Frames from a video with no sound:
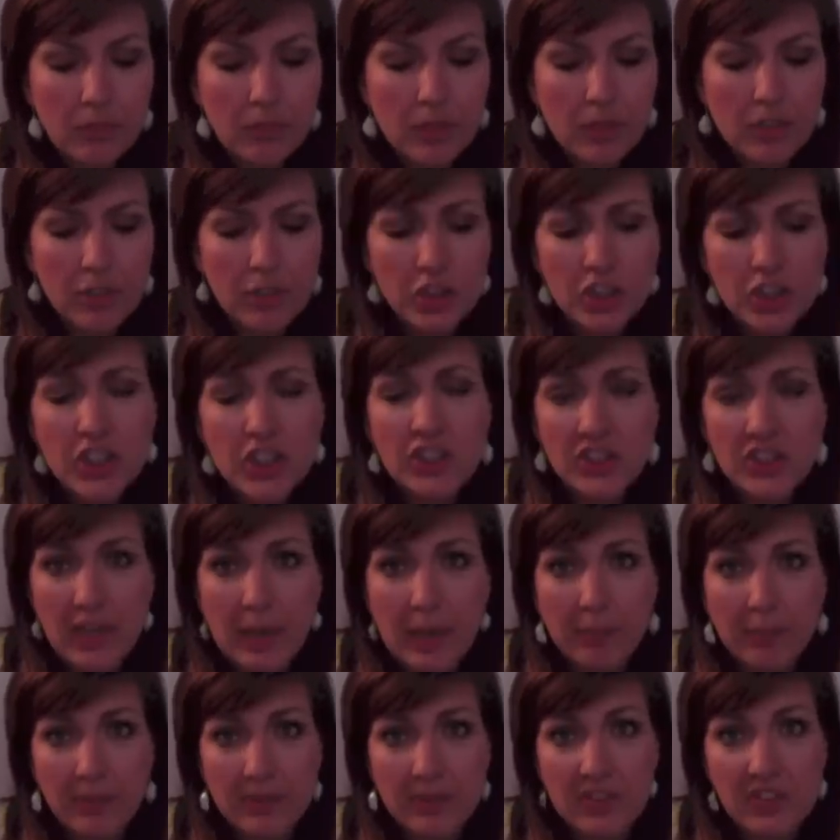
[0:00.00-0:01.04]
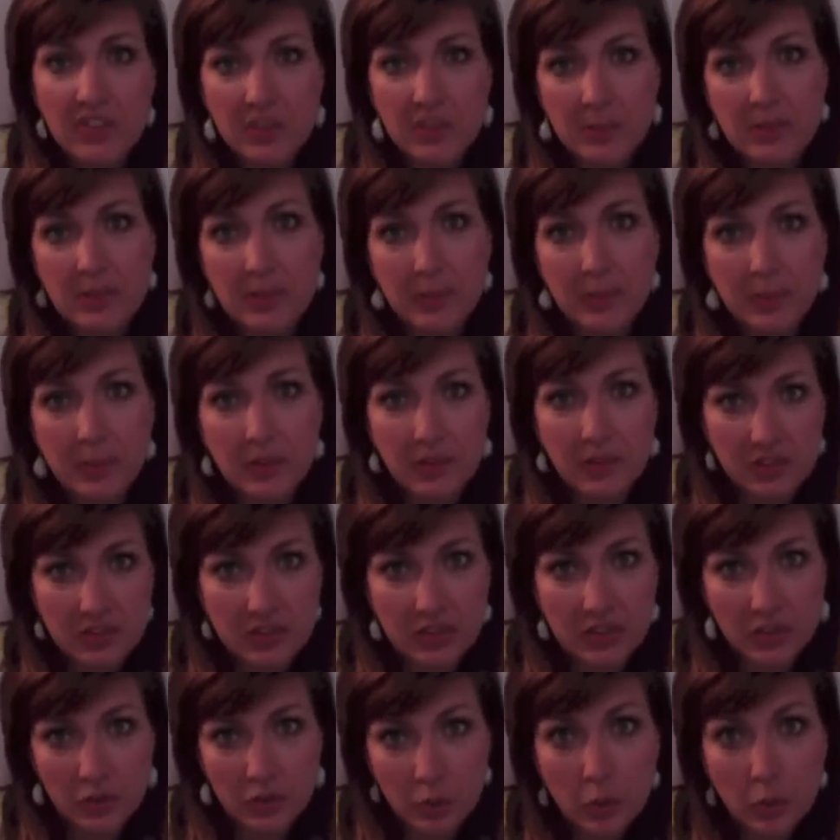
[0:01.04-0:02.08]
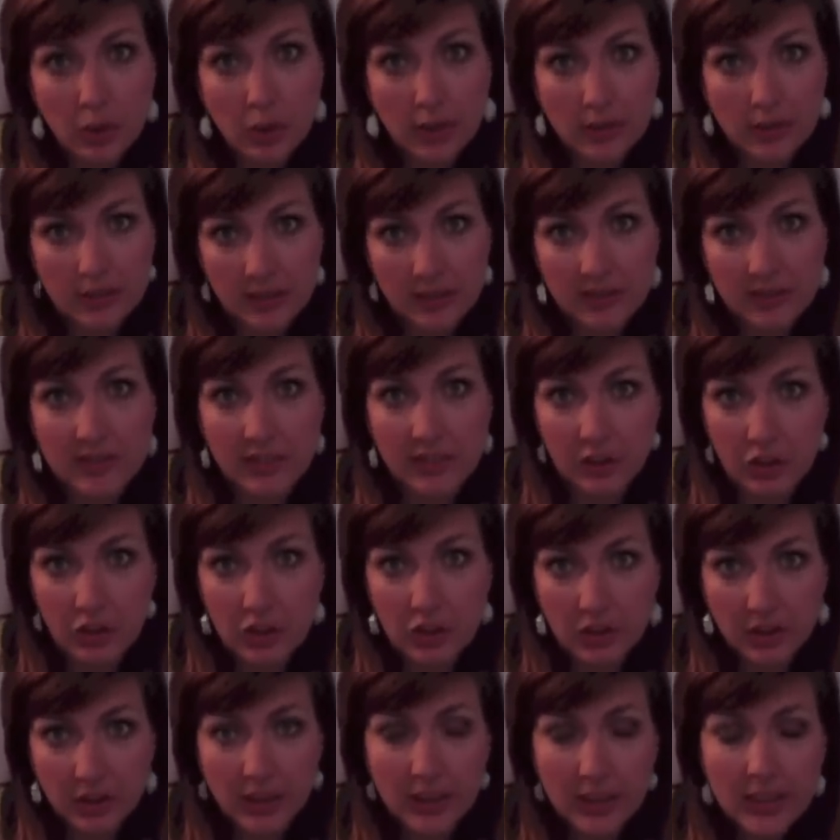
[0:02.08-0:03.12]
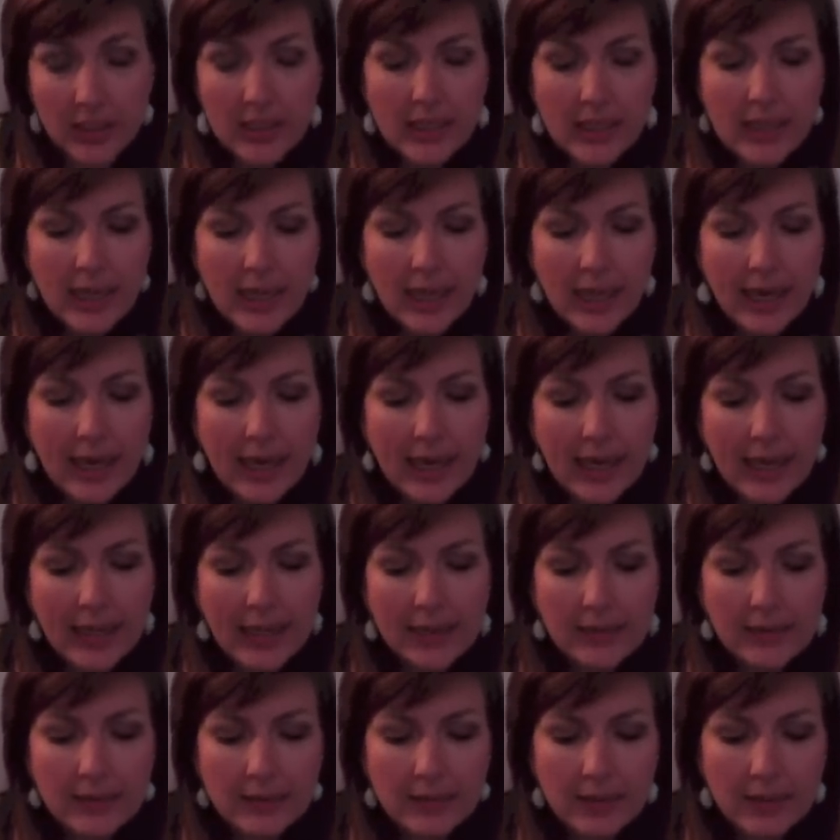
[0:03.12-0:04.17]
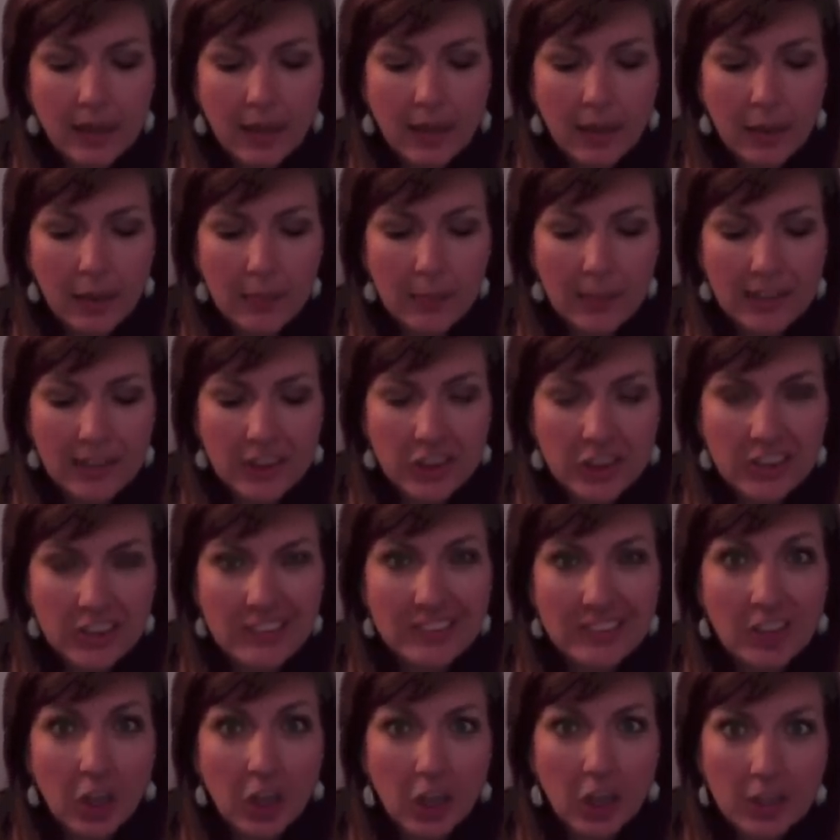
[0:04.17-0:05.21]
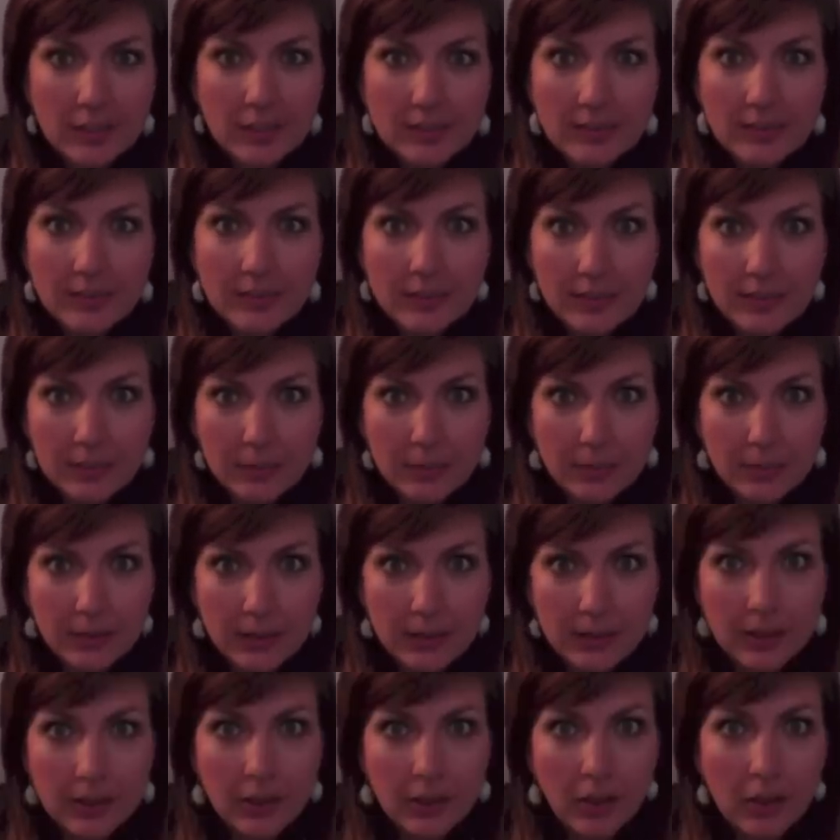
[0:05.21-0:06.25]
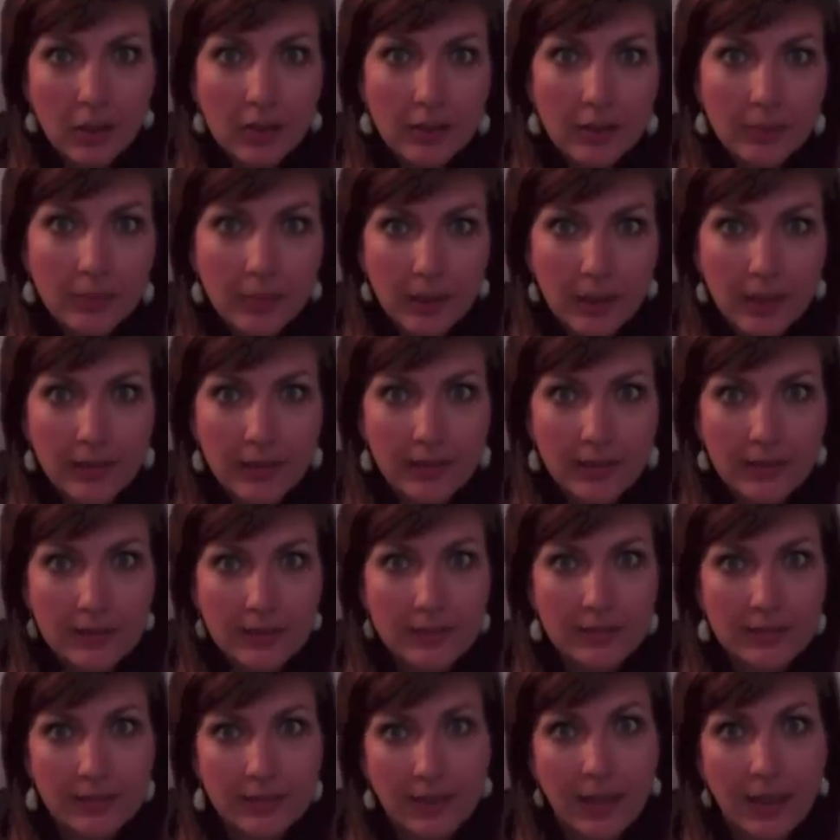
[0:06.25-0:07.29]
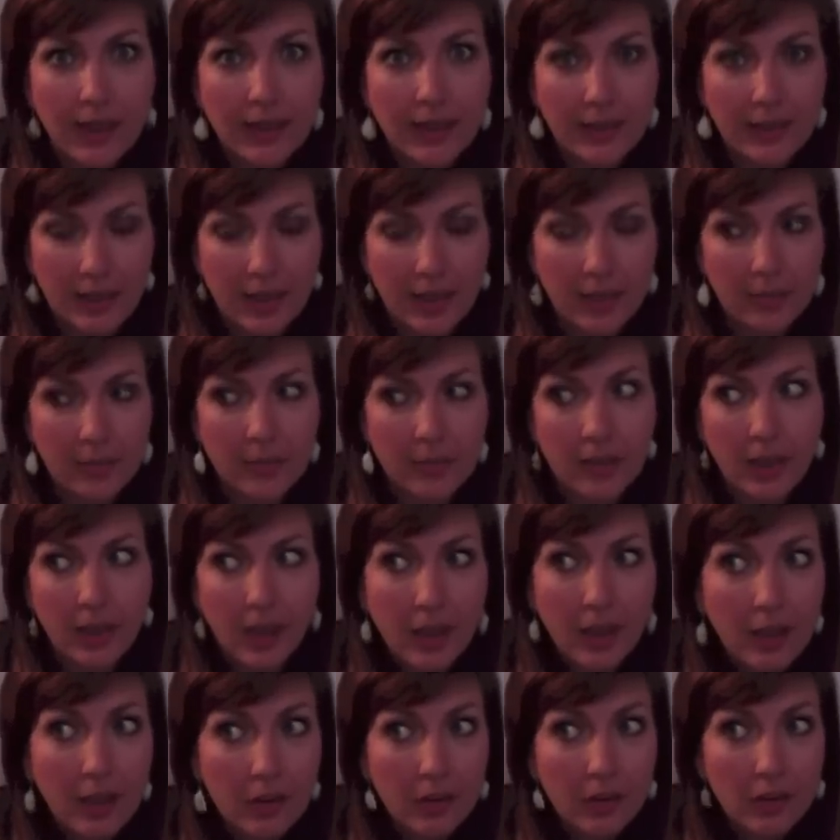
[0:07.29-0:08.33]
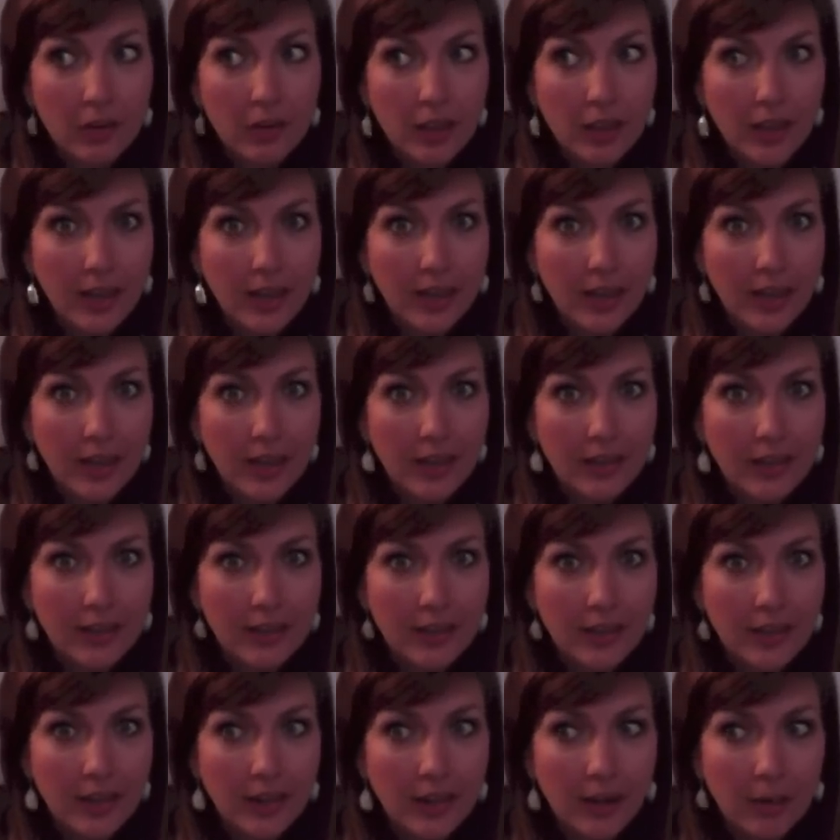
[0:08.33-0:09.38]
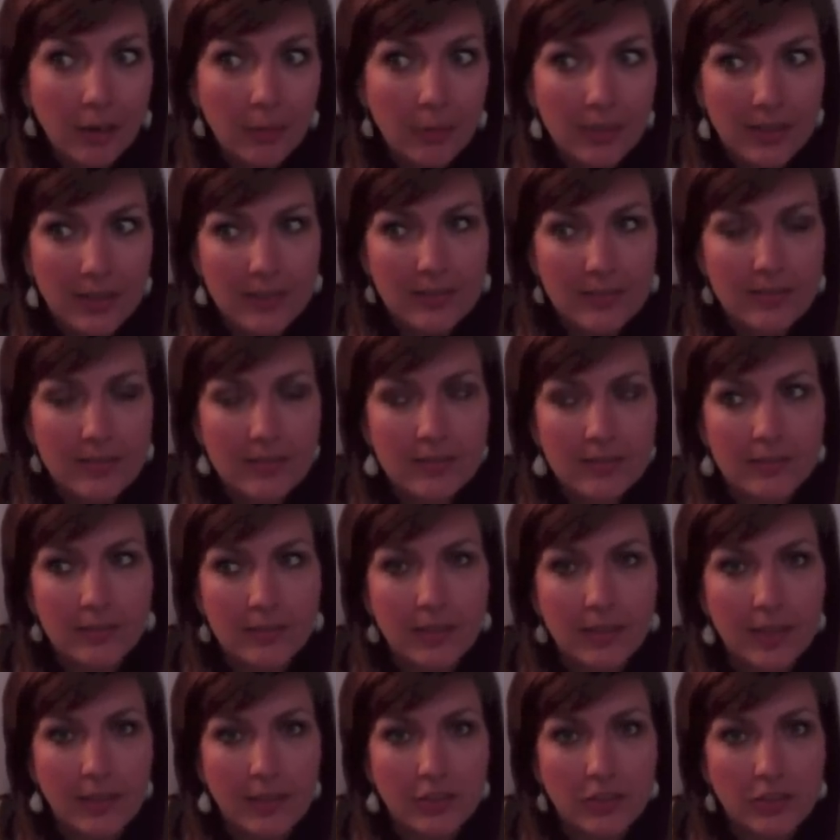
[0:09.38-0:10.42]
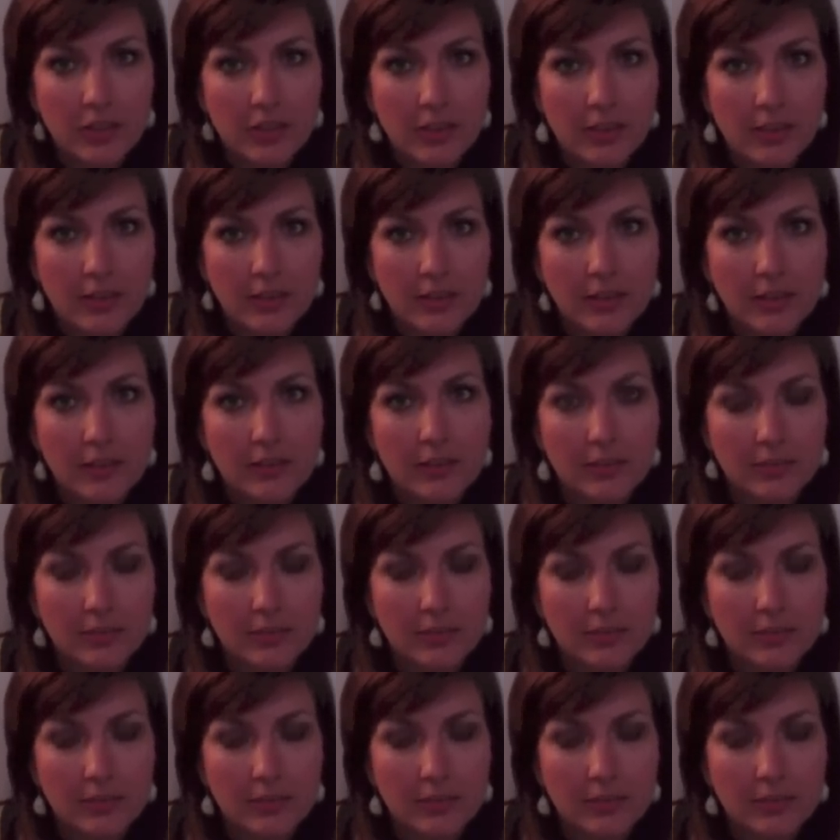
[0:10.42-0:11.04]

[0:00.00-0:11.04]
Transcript: She just happens to be the person that Dorian thinks can do it. And she's constantly being guarded by this guy named Kale. And he's actually the